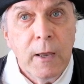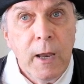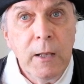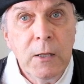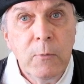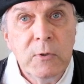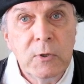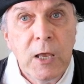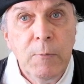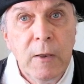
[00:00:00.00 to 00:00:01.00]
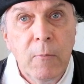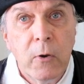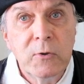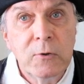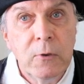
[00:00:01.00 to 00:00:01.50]
England was keeping
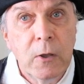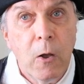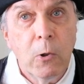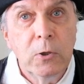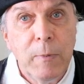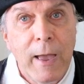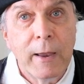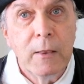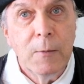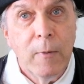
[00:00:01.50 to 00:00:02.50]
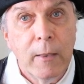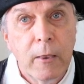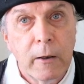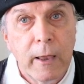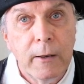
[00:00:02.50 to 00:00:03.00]
most of the gold back in the
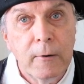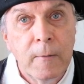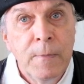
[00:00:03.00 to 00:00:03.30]
motherland.